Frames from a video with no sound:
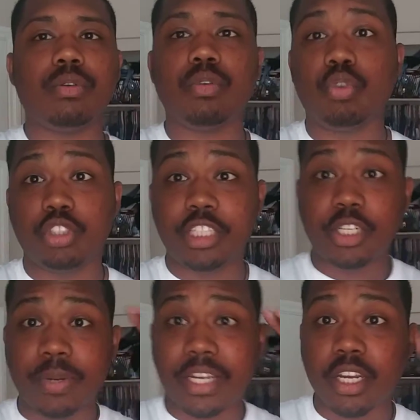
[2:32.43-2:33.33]
or
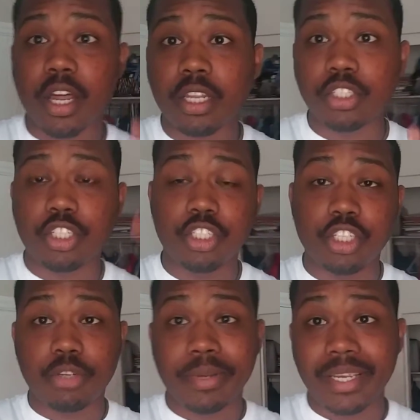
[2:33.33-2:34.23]
generate knowledge to
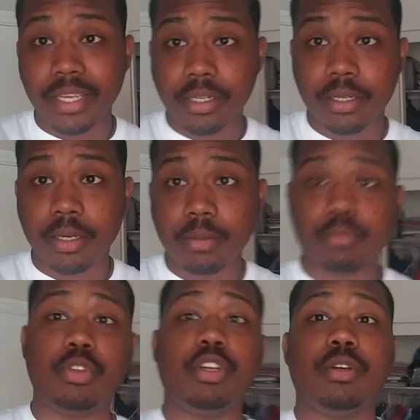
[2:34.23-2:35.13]
generate income,
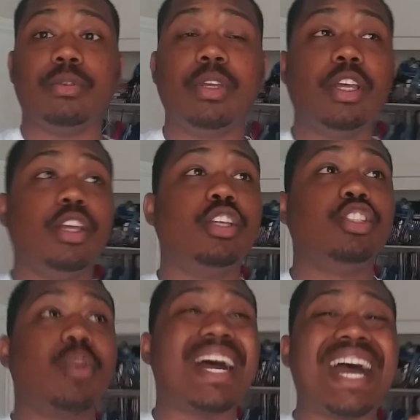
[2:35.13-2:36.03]

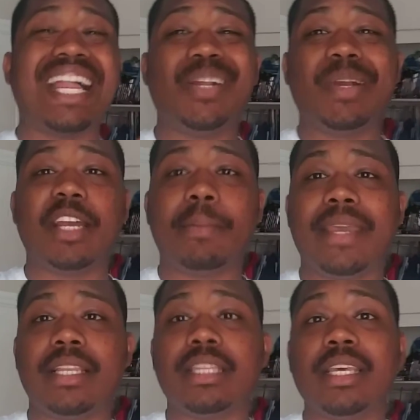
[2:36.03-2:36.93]
So I highly
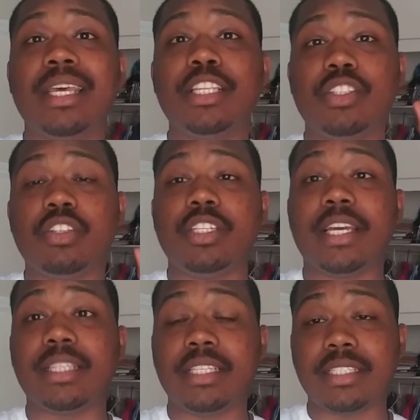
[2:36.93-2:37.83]
recommend to
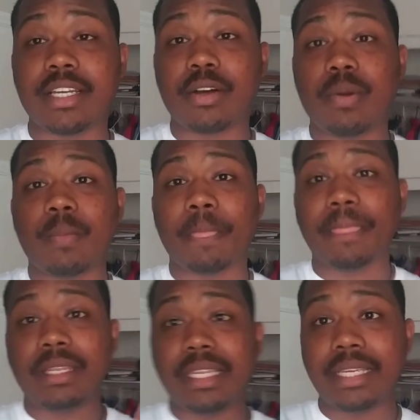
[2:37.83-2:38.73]
check this out.
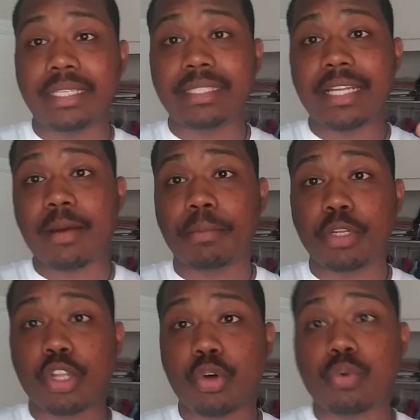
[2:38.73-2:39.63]
The link is down
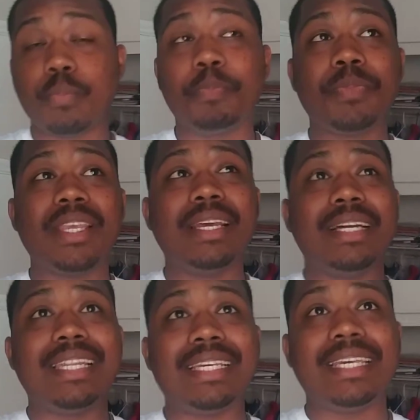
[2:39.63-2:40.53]
below.
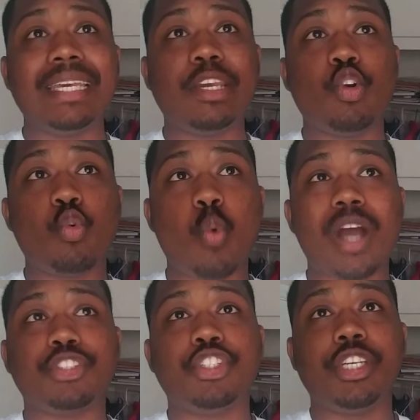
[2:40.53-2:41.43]
Click it,
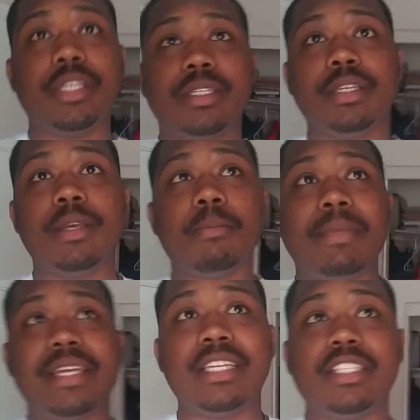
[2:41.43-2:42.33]
watch it,
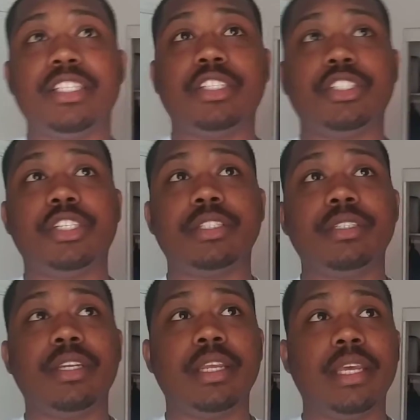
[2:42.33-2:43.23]
make a decision,
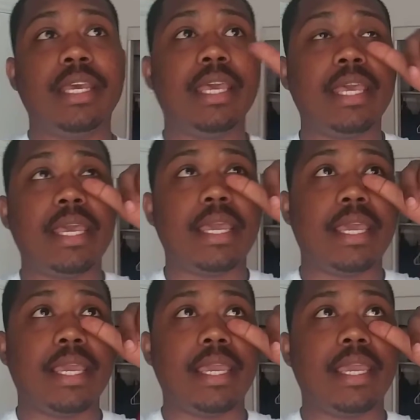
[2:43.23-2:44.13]

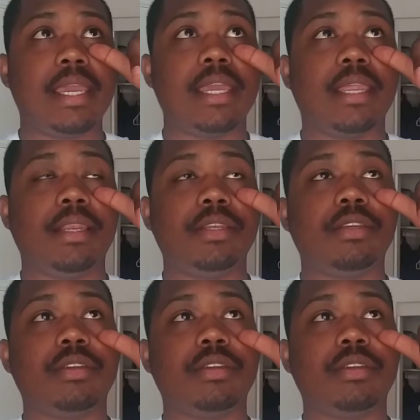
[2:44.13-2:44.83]
and